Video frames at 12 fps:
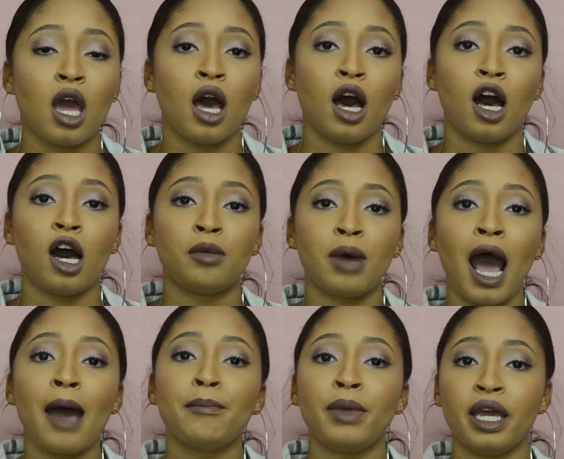Um,
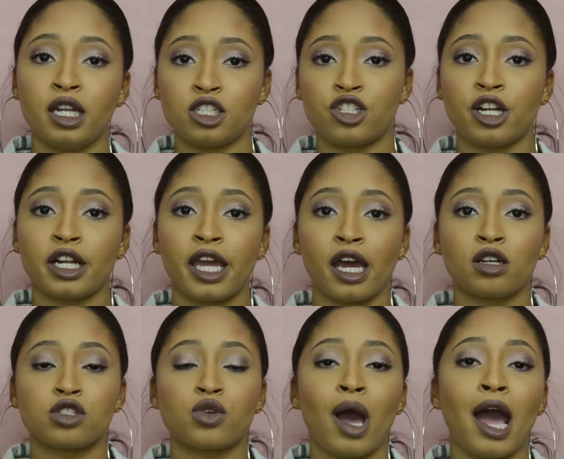I manage their
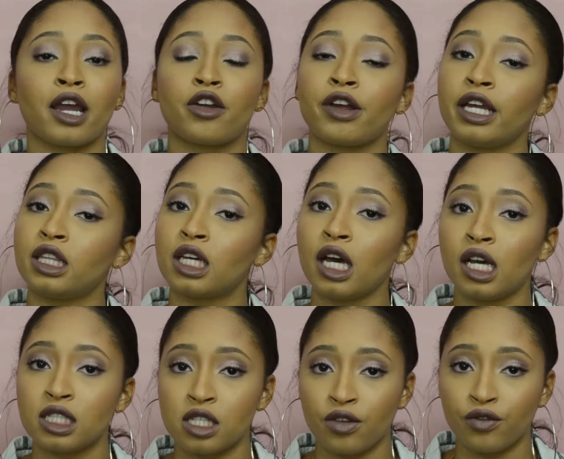accounts, so I create the
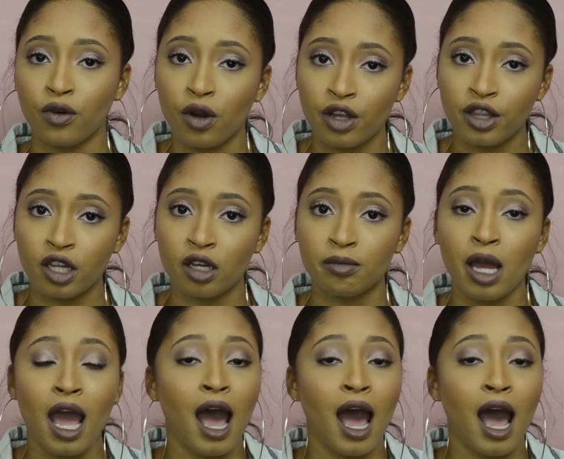content for them.